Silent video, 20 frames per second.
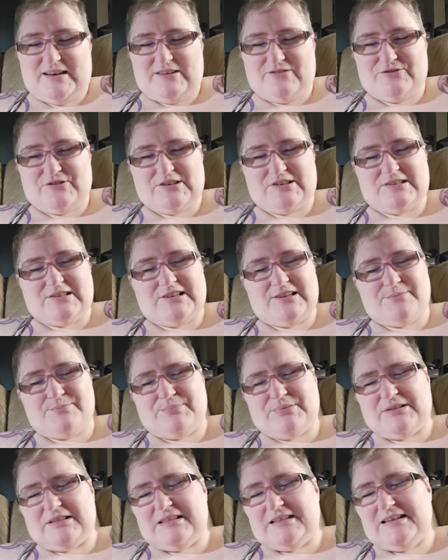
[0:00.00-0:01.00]
If you did,
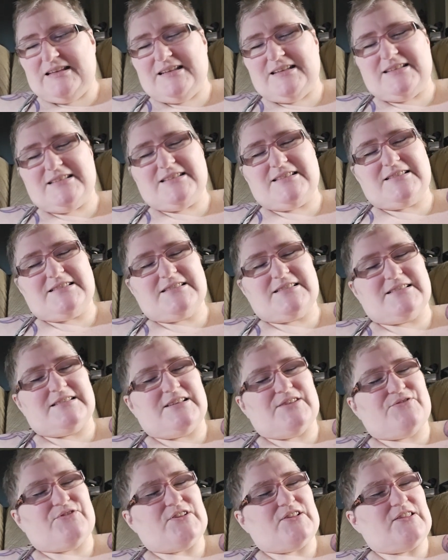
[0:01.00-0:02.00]
please
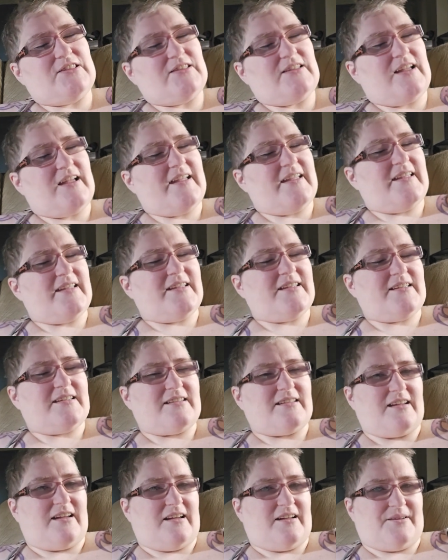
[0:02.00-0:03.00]
give a like,
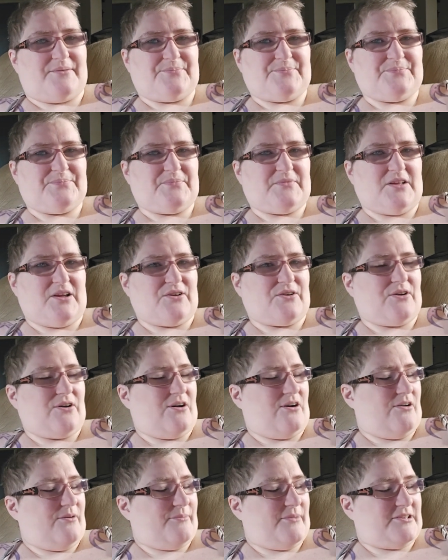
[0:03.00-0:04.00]
a
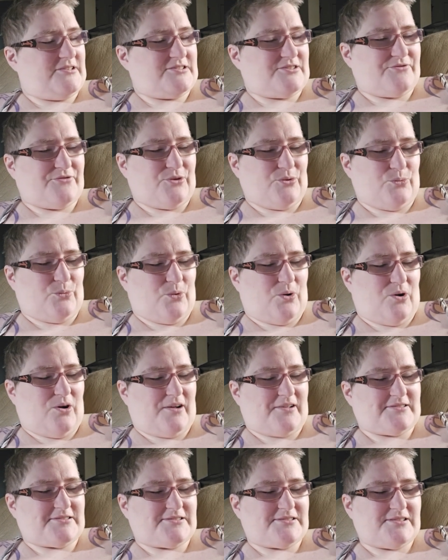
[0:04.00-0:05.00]
comment if you
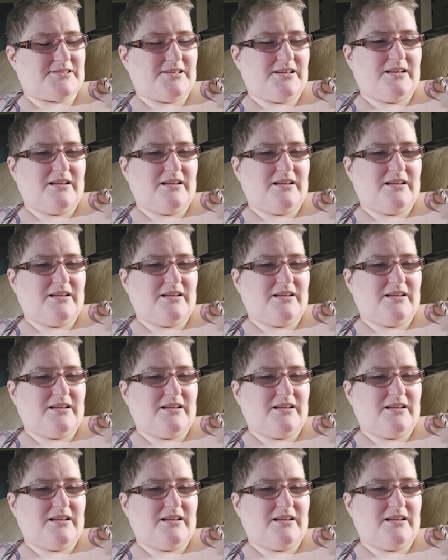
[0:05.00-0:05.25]
want.